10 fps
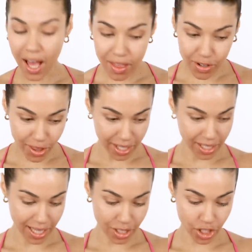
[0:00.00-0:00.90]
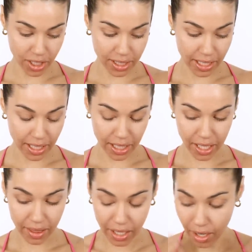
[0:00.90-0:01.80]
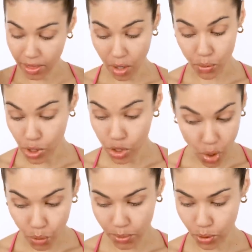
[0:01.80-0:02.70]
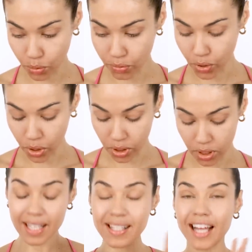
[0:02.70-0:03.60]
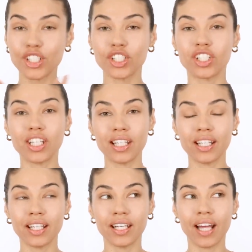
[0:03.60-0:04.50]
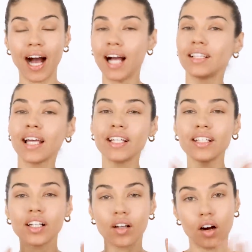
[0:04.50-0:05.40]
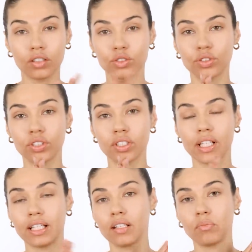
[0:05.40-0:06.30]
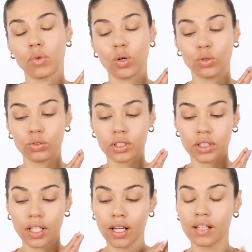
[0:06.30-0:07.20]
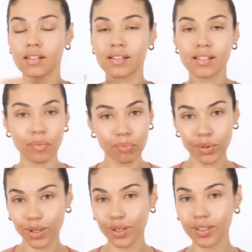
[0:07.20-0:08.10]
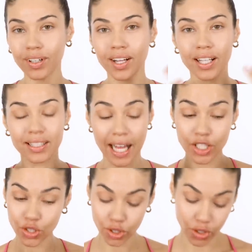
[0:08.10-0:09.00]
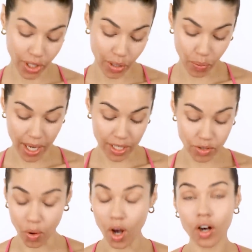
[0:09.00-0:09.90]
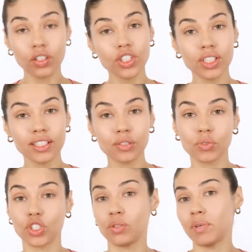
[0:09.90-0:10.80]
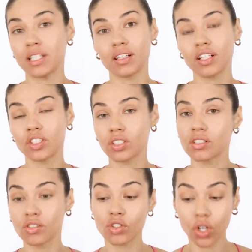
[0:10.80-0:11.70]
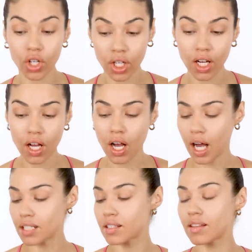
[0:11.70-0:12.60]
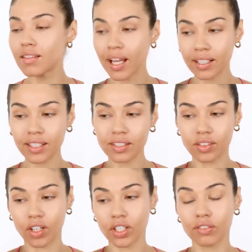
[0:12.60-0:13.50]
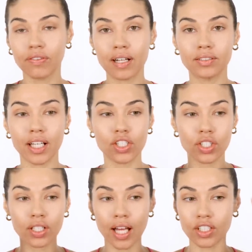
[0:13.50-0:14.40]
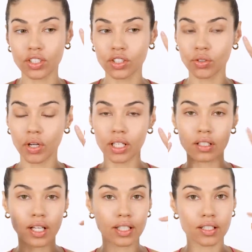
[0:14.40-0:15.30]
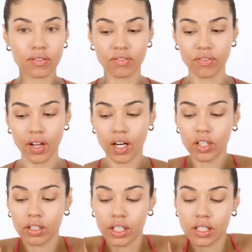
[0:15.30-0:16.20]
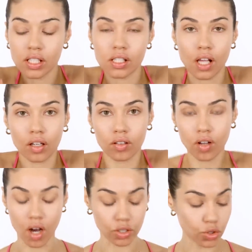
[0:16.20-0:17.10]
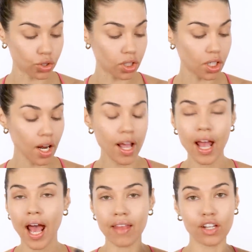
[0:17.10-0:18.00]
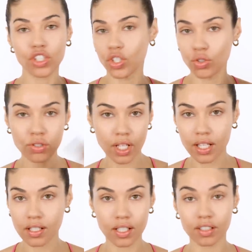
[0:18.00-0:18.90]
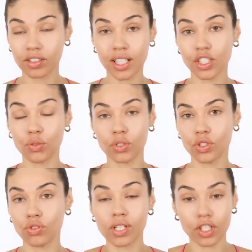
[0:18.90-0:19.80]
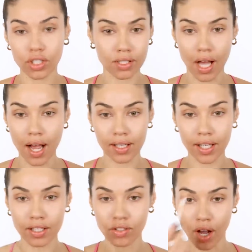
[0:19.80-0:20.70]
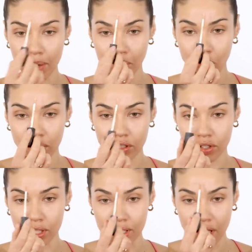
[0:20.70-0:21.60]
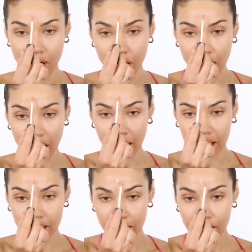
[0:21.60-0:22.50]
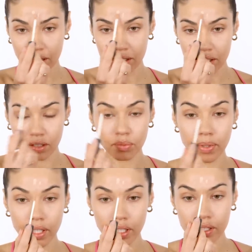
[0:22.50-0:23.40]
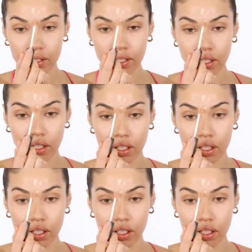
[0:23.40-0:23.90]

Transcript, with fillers: other thing that she did that I thought was so beautiful is that she highlighted and contoured in the most simple, natural looking way. So all she did was she basically just took a slightly darker foundation and just created like this very subtle contour. And then she used the concealer that she was using just to highlight. So I'm going to just highlight a little bit